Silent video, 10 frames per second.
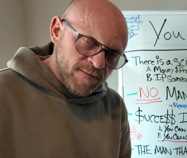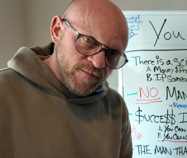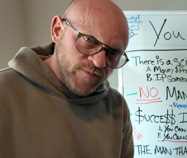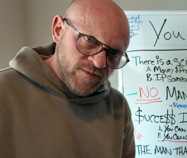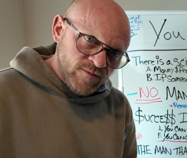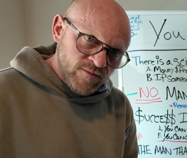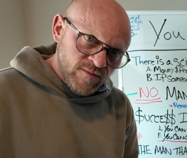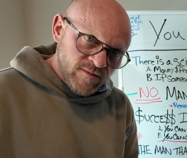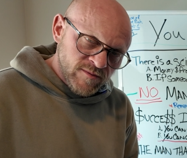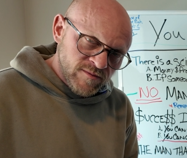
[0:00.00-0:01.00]

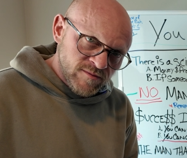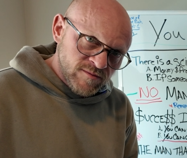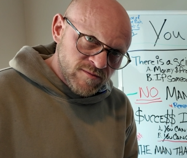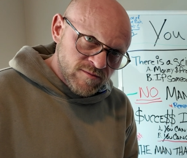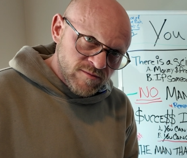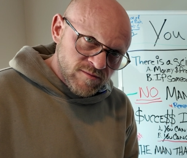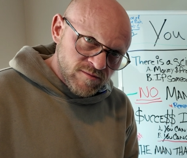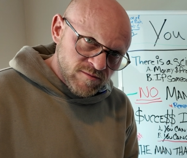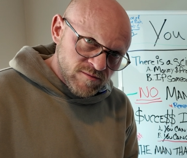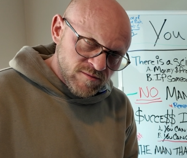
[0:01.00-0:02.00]

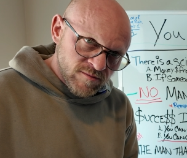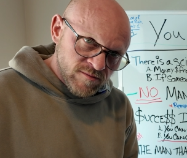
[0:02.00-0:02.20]
[no speech]